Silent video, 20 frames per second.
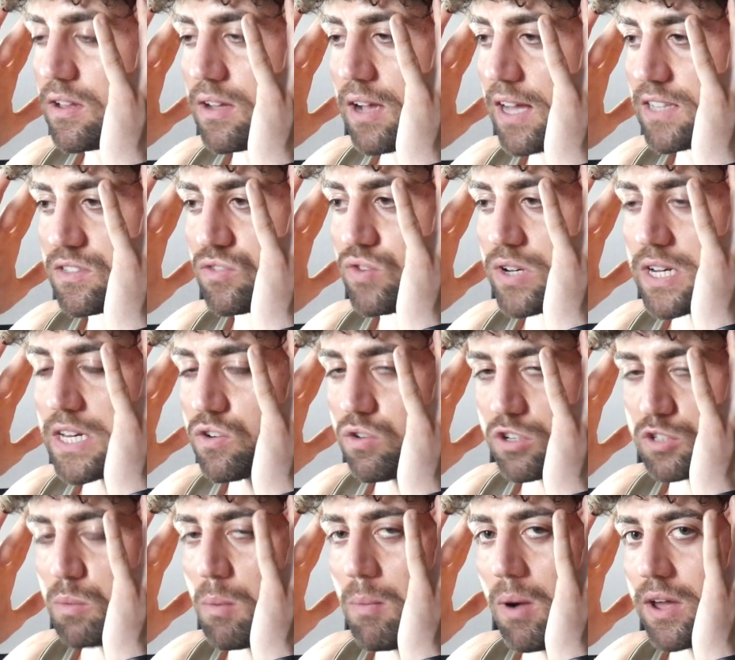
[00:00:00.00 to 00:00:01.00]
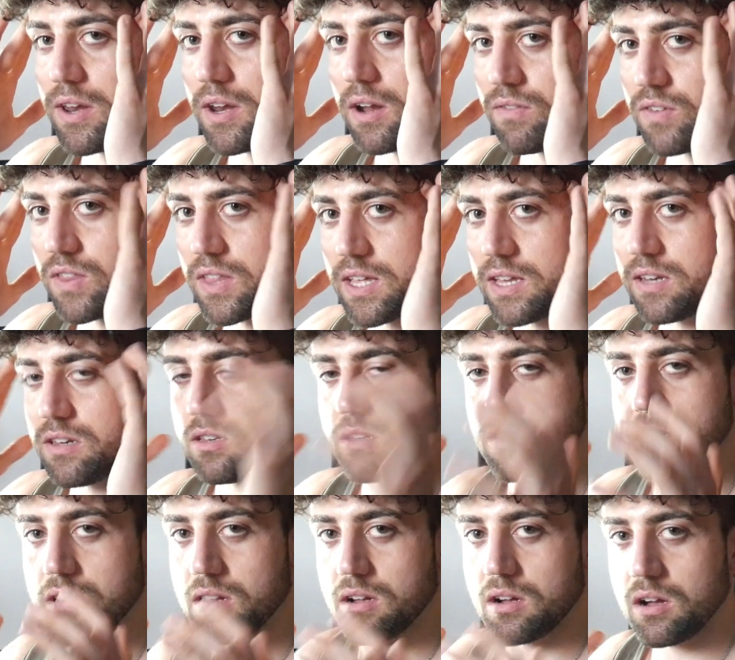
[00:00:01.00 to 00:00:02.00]
has really crossed my mind other than
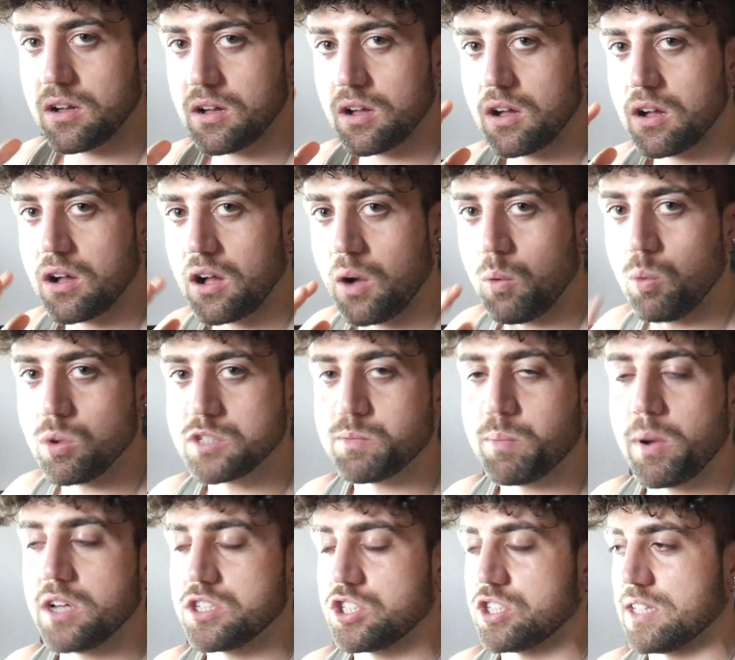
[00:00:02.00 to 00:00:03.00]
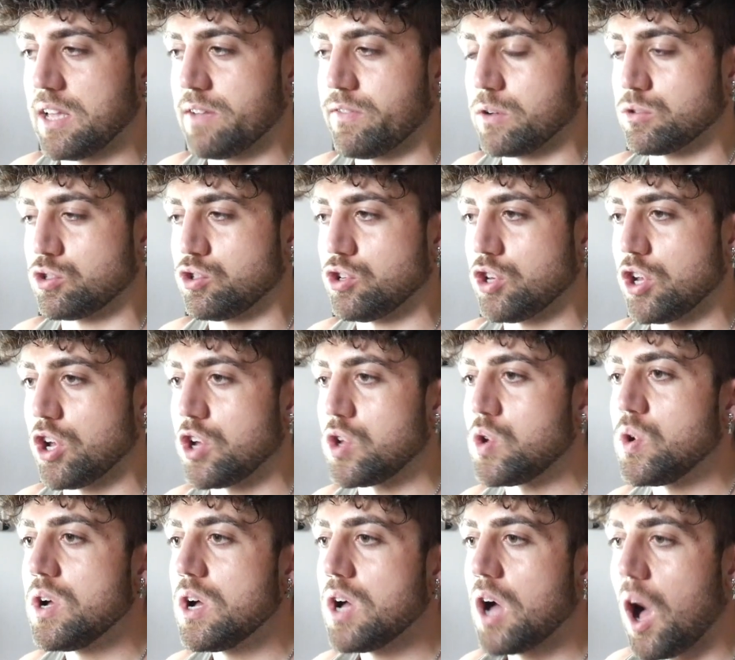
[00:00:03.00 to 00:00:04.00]
I want to purchase FL Studio,
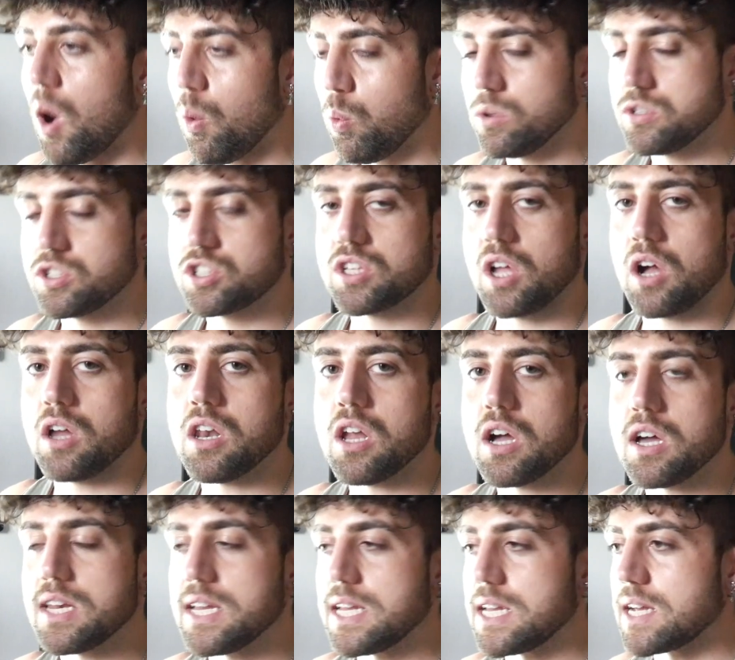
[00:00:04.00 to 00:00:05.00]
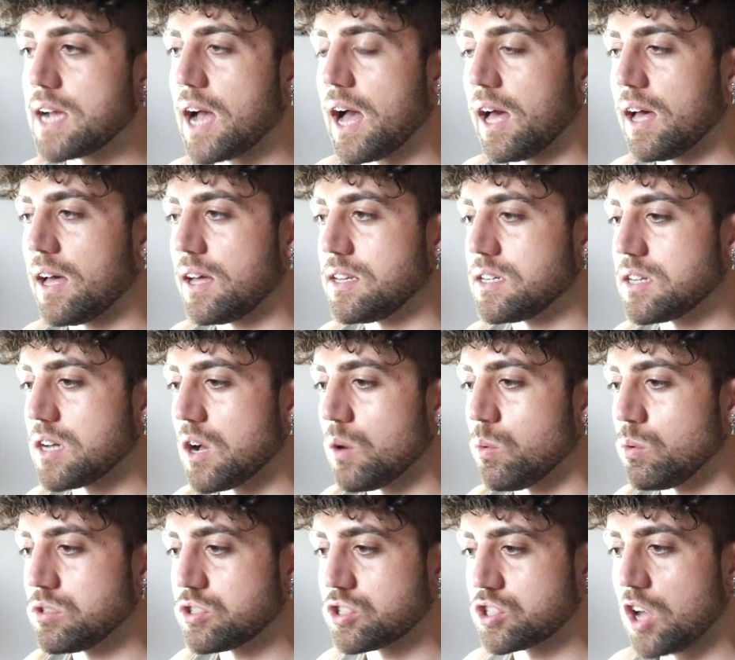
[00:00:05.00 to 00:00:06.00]
I want to start learning, and I
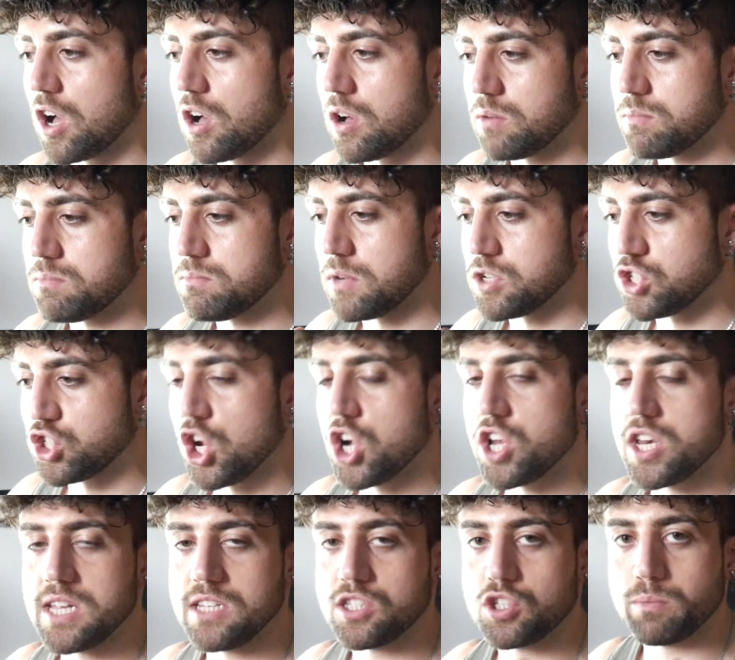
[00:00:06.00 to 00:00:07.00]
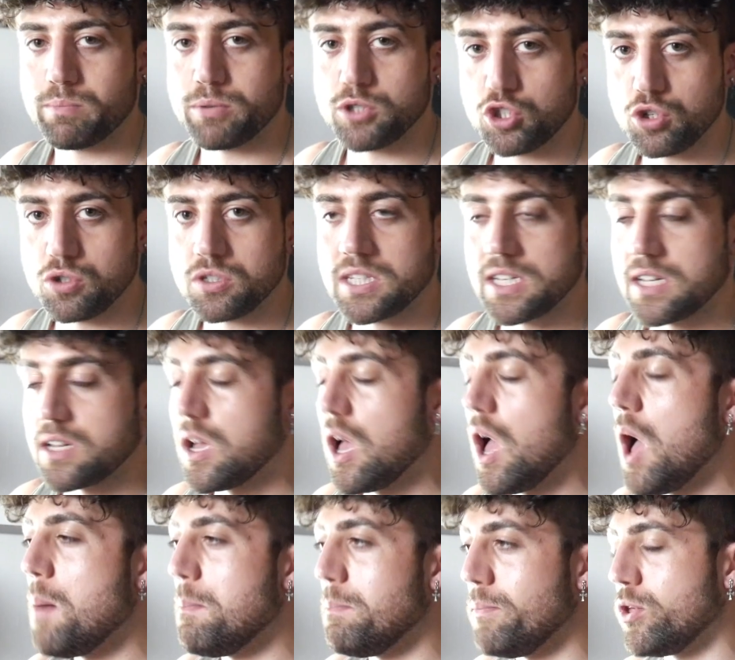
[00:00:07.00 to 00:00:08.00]
want to start my journey to producing
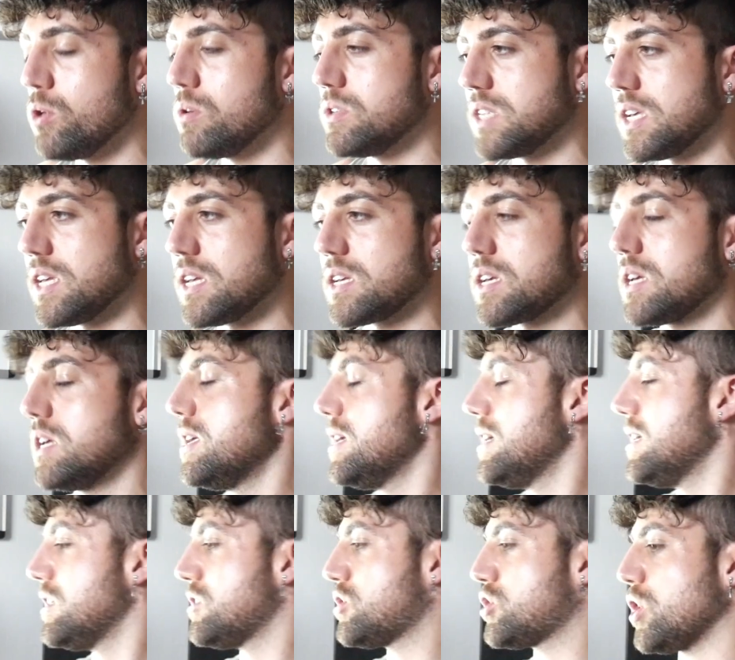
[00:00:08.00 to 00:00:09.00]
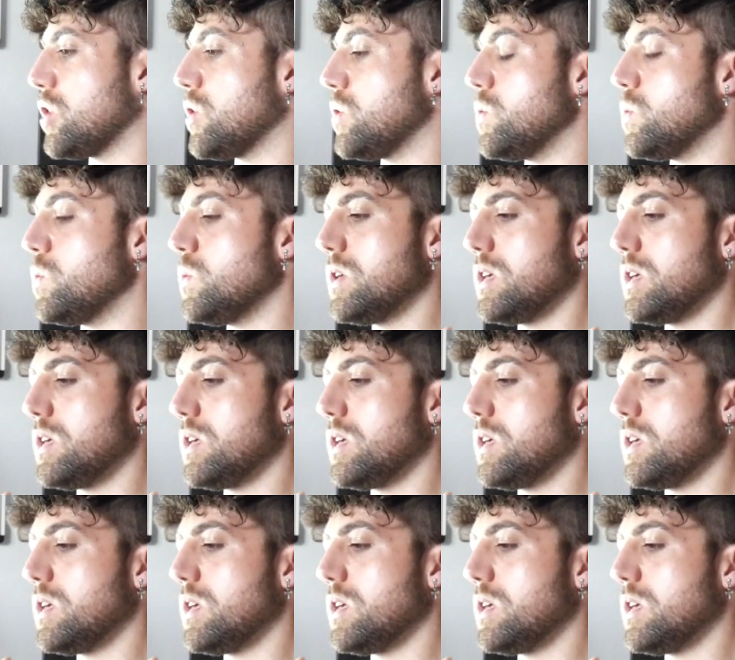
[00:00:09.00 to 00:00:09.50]
music. So